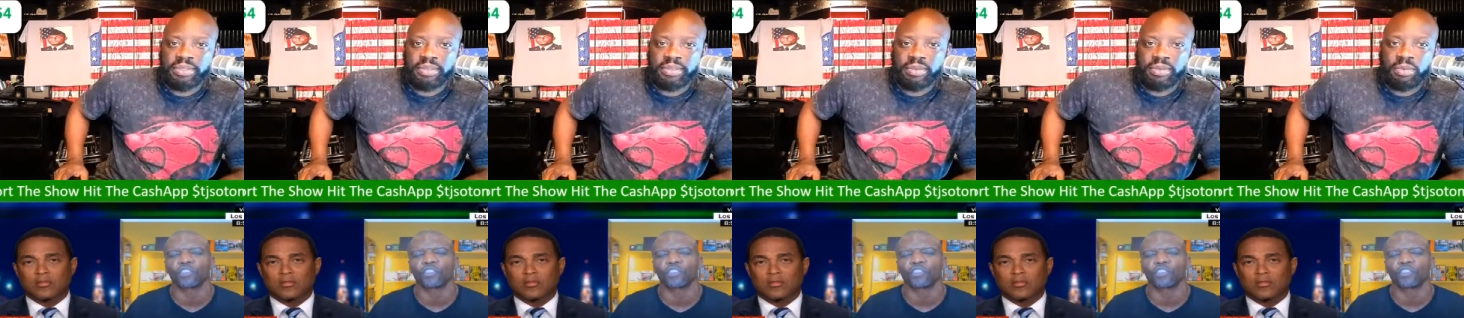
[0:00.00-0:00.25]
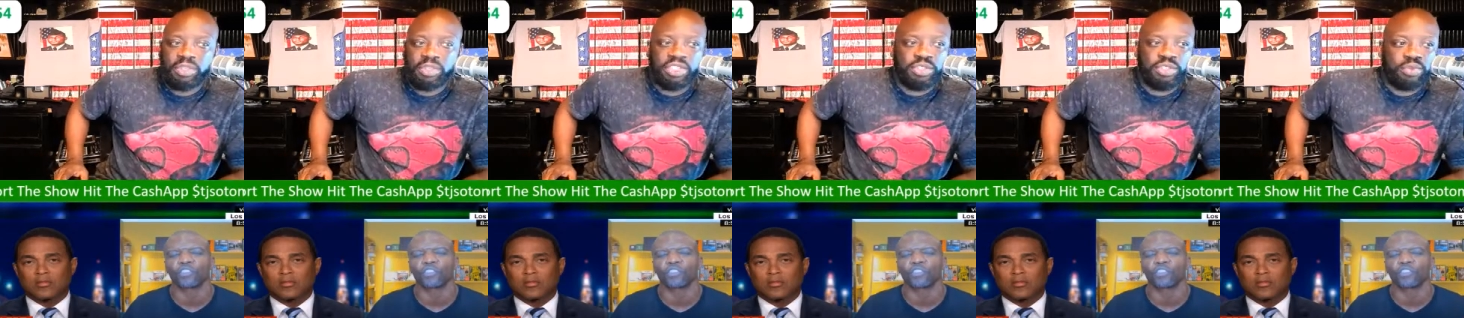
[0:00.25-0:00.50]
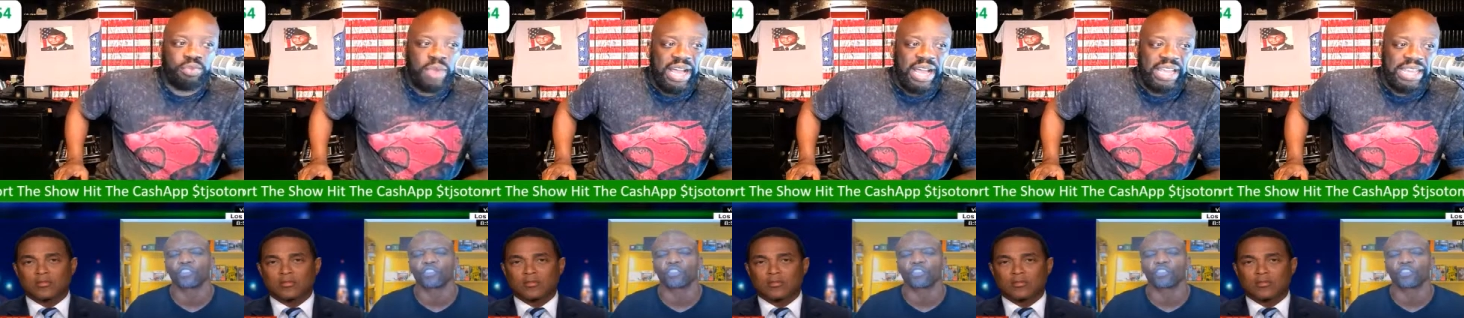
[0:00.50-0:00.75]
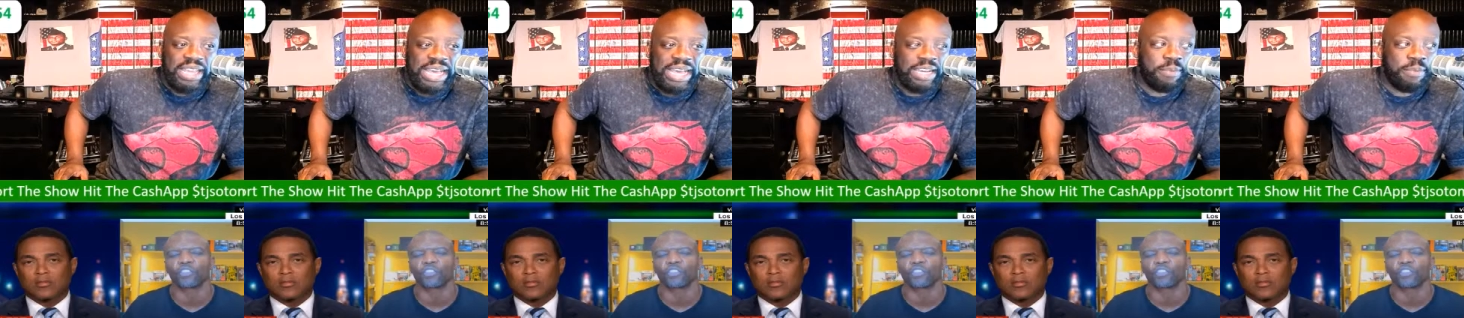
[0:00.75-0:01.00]
Speaker 1: Which is why a
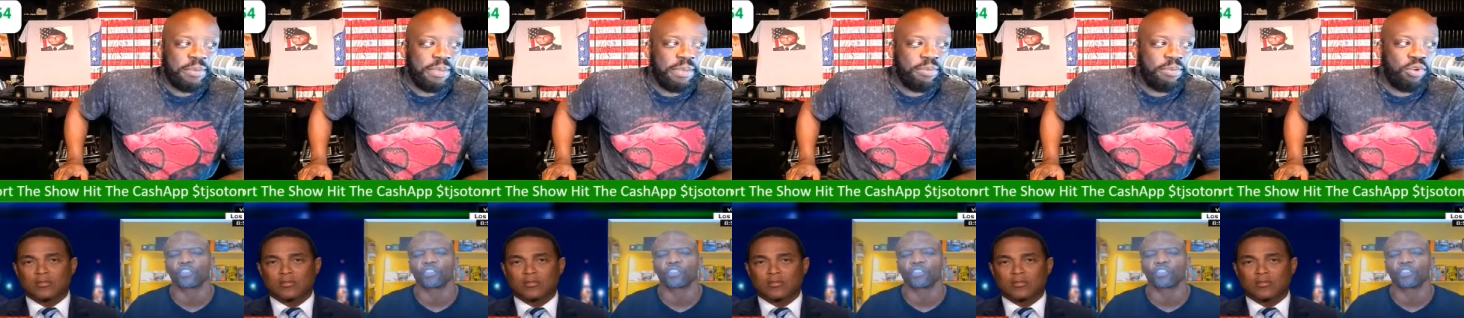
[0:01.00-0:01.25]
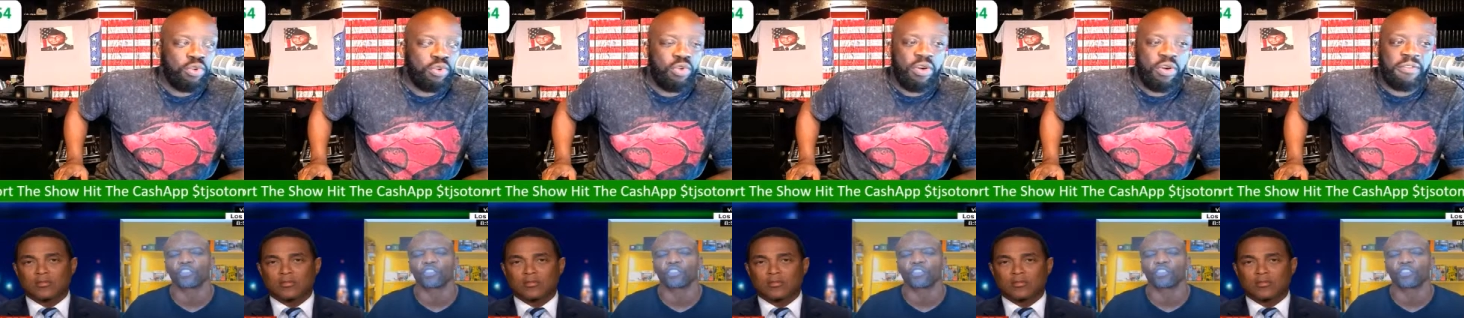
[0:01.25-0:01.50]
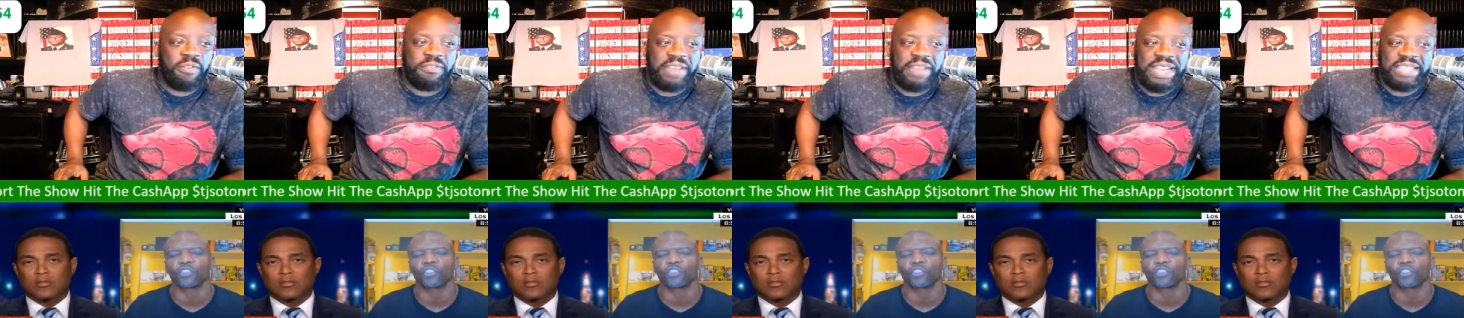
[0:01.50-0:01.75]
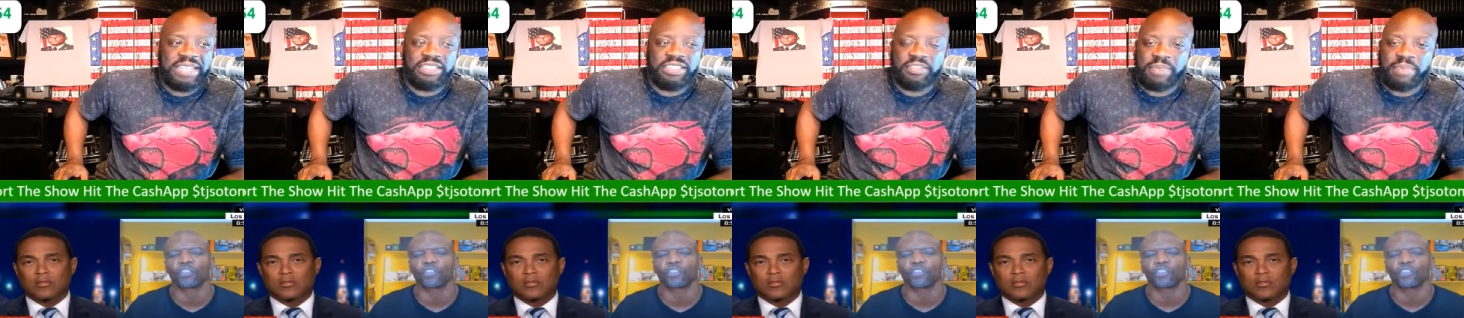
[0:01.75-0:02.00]
lot of people who are
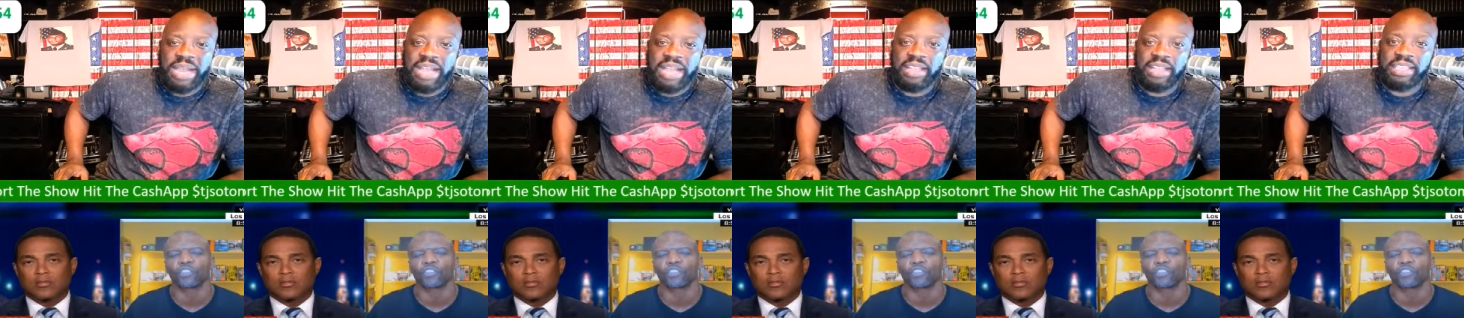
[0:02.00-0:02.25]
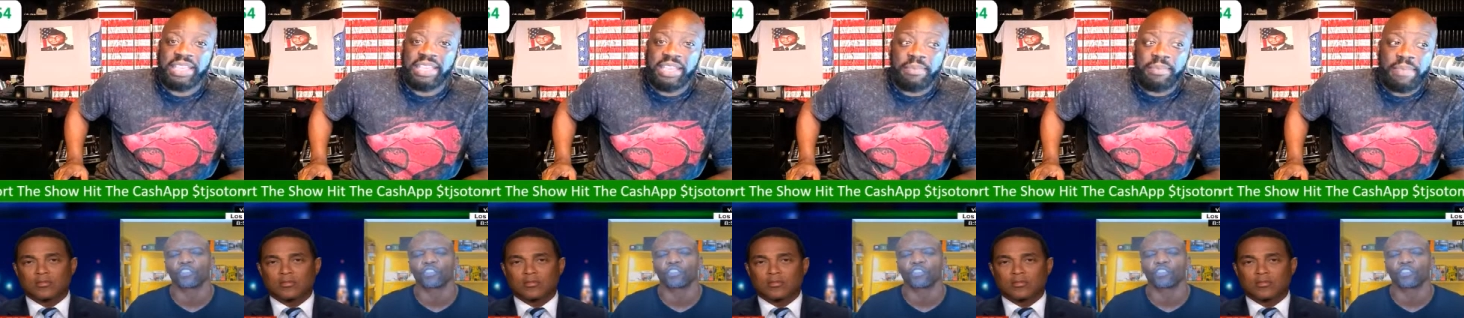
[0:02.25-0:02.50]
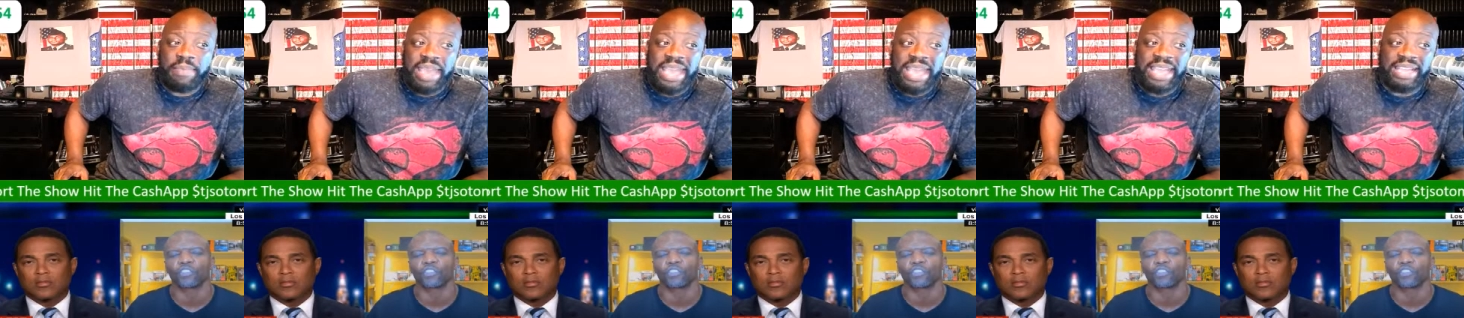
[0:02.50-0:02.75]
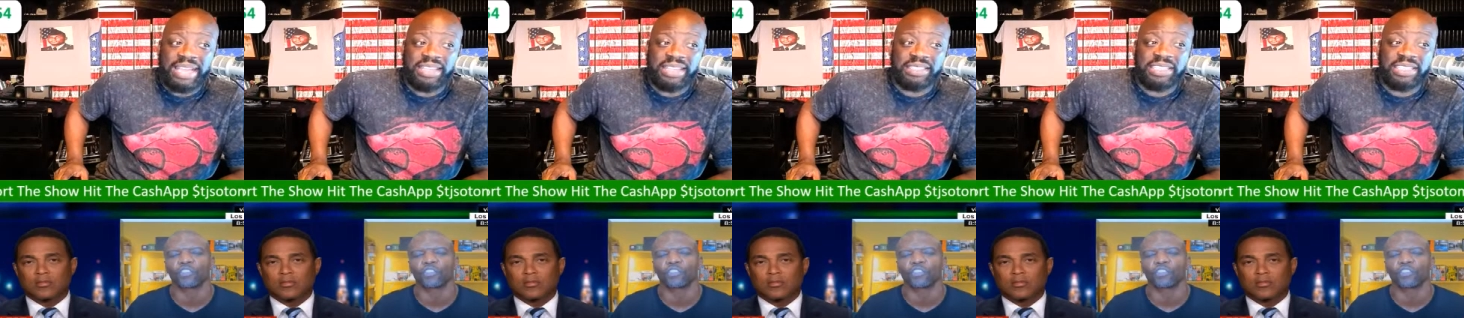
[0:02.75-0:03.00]
fans of mine get
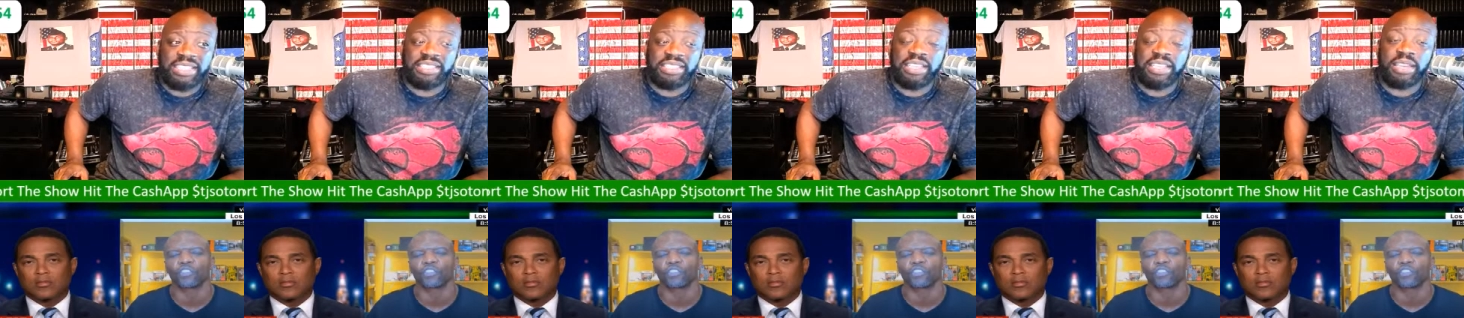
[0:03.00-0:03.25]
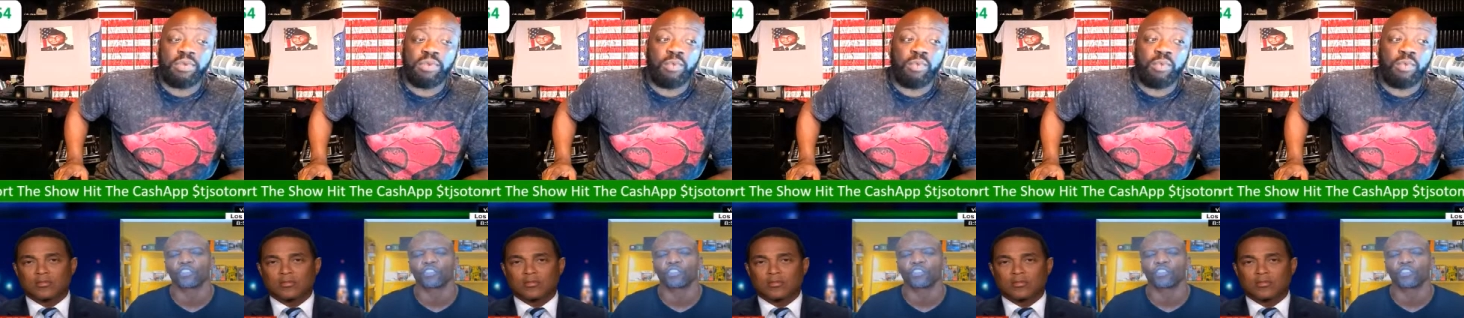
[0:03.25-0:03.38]
mad because they say,